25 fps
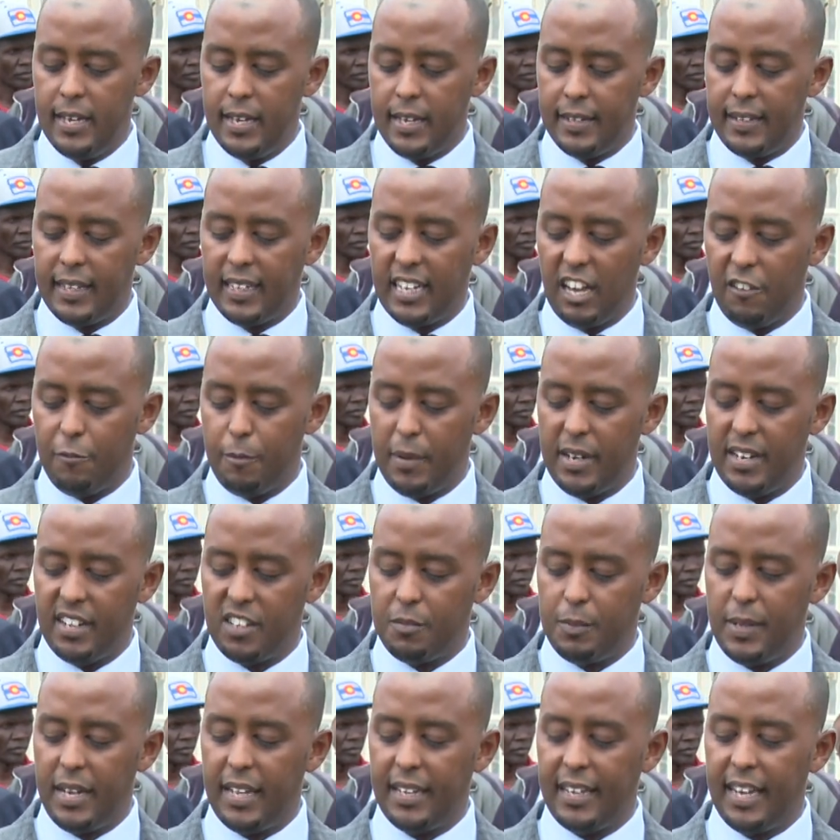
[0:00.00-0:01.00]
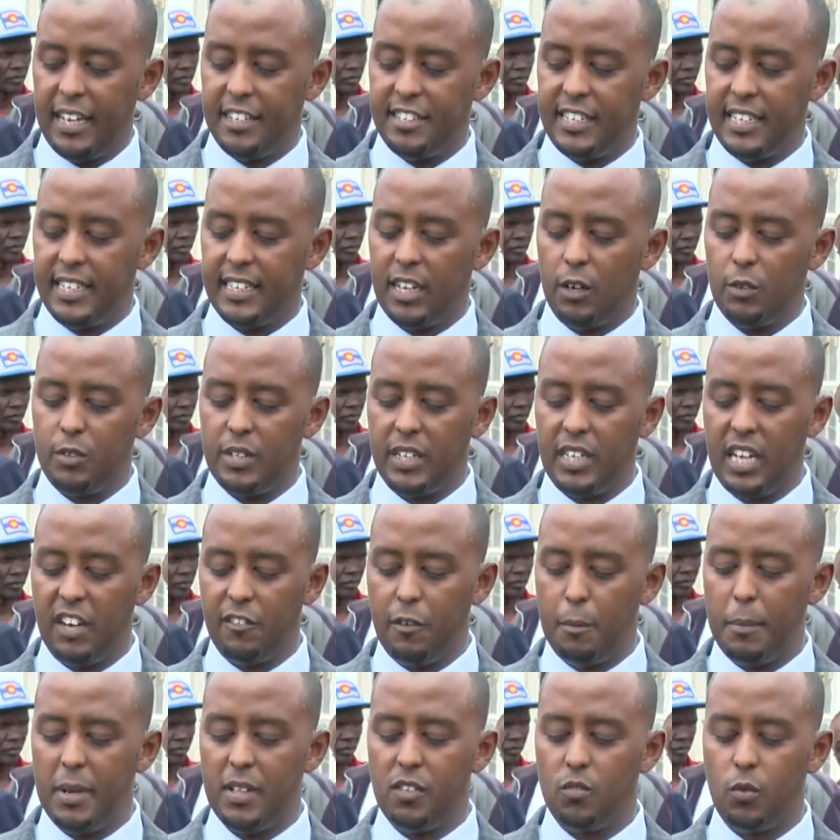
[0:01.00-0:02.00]
The government has been engaging county
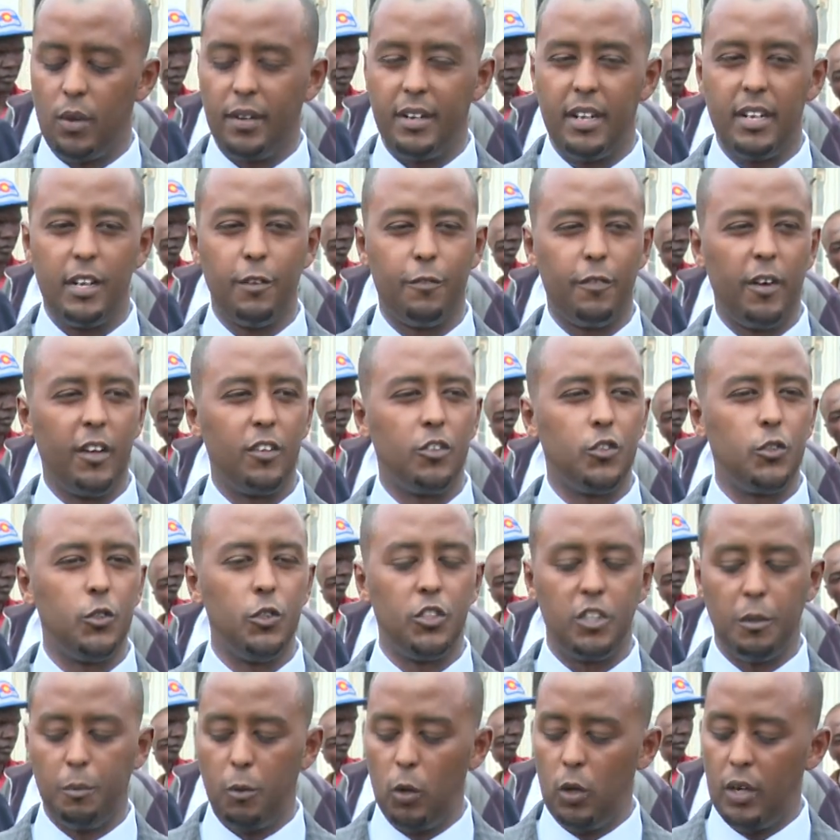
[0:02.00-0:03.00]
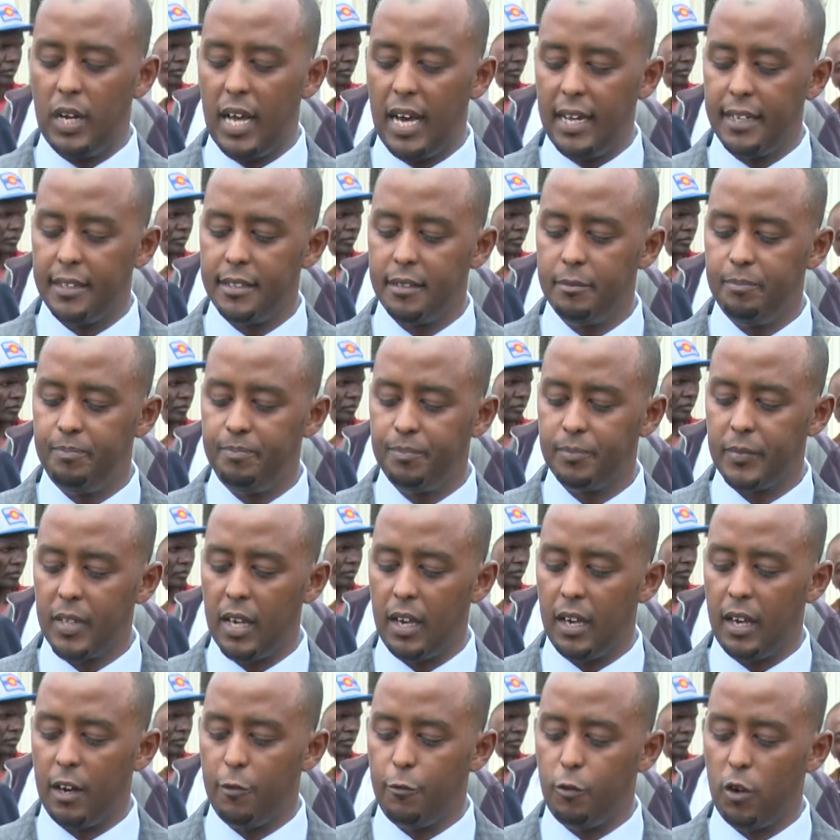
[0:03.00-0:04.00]
governments to identify suitable land
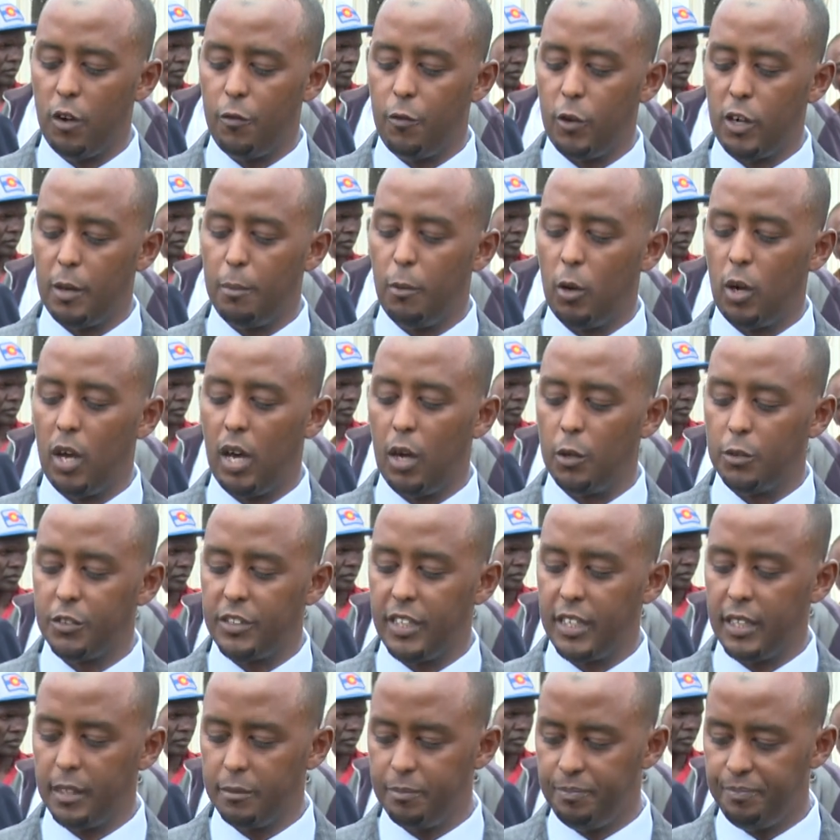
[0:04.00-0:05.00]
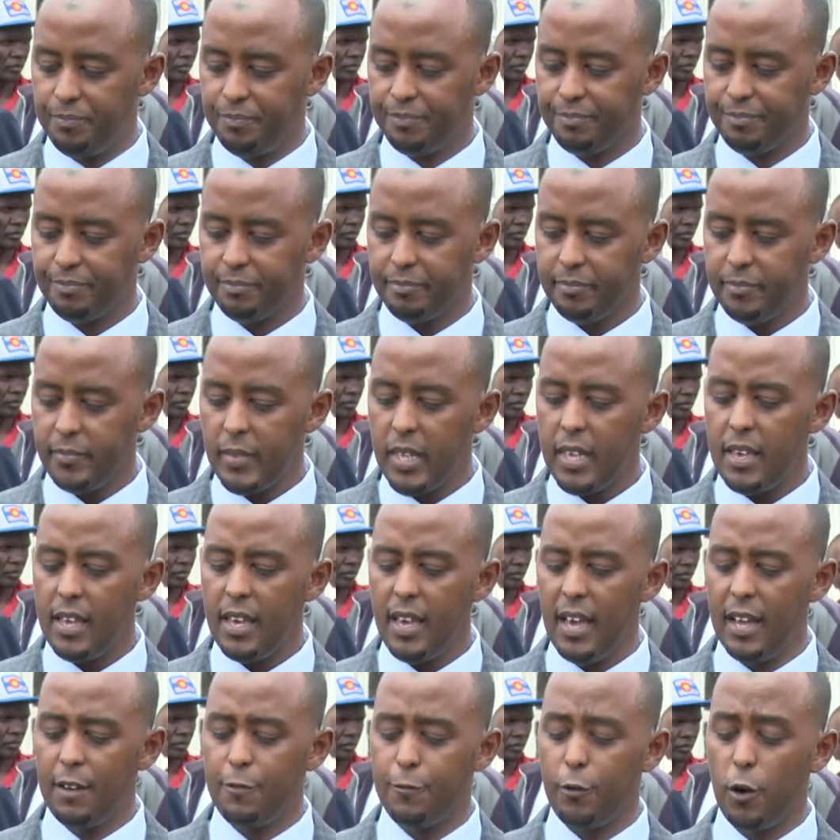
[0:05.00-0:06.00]
for affordable housing,
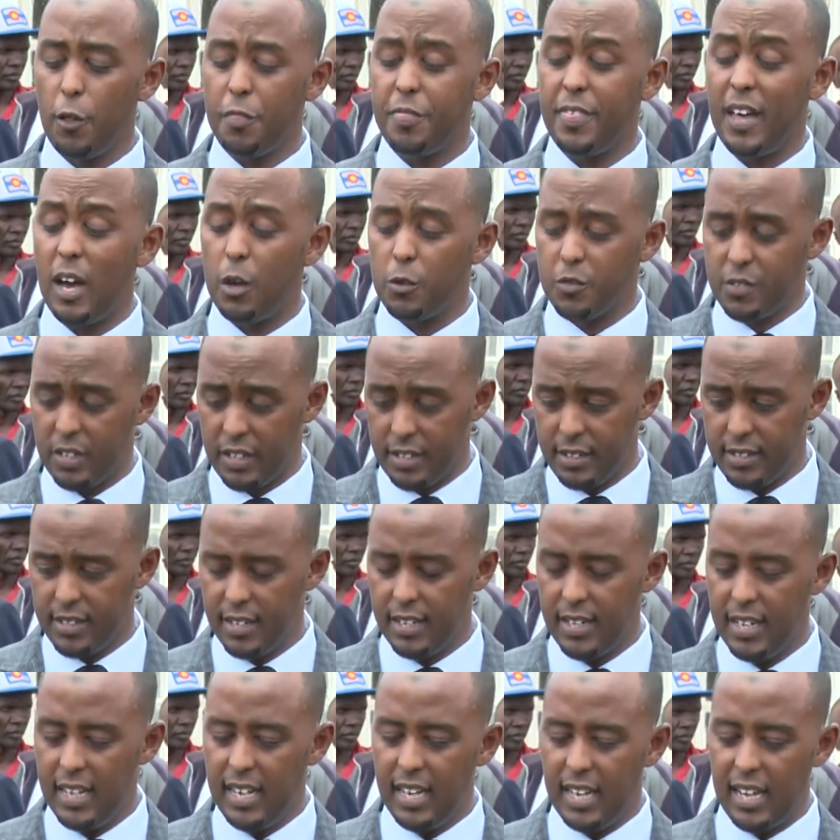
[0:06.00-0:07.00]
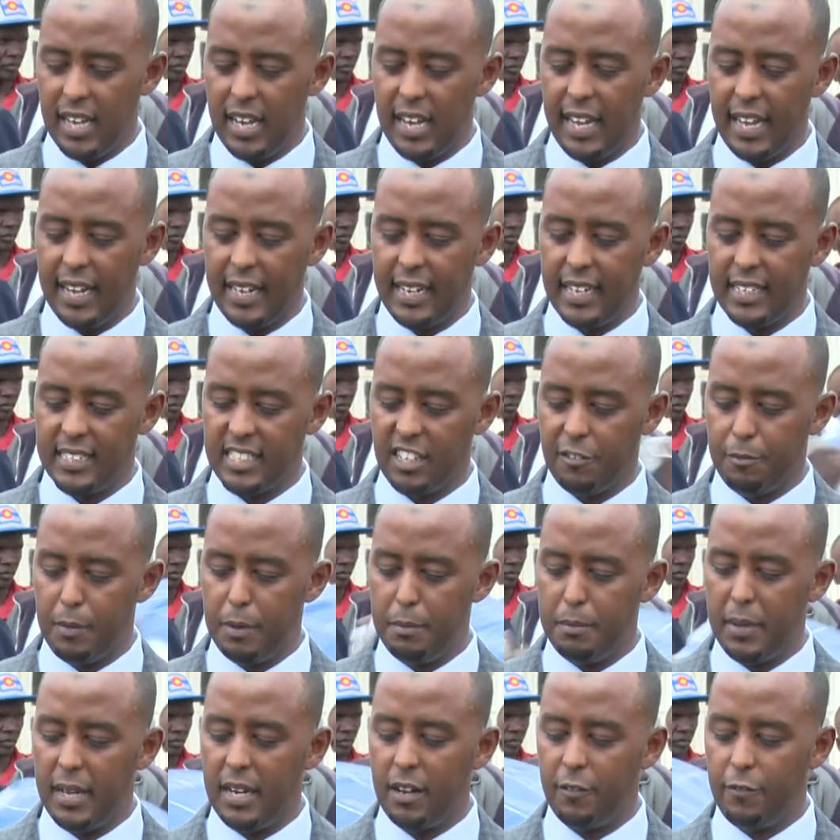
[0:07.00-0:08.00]
and 4,000 acres have
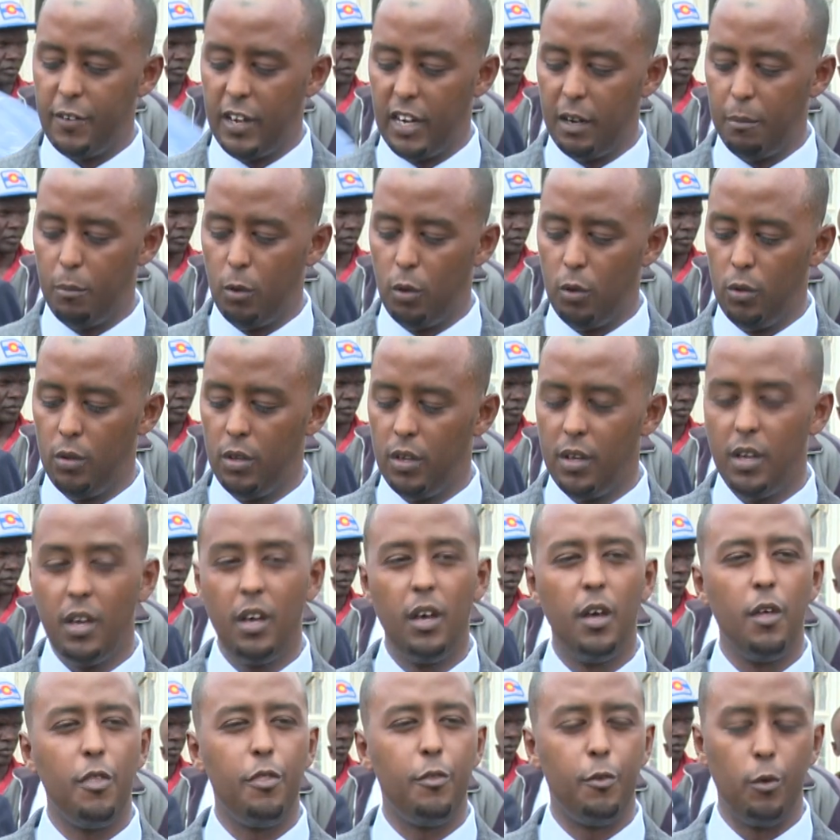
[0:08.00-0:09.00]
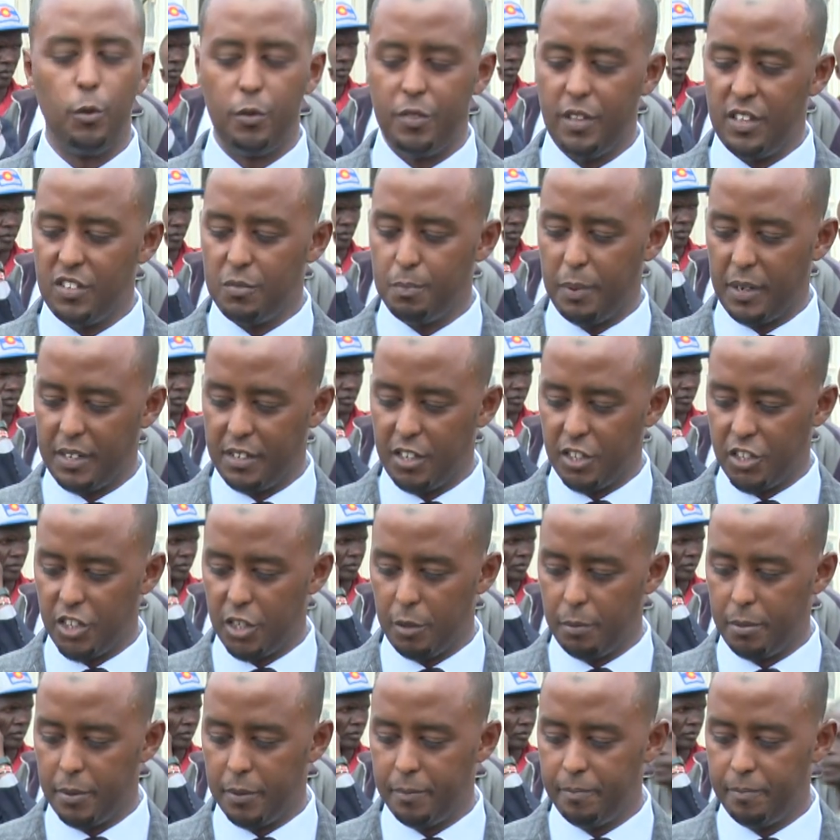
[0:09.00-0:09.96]
been made available through this partnership.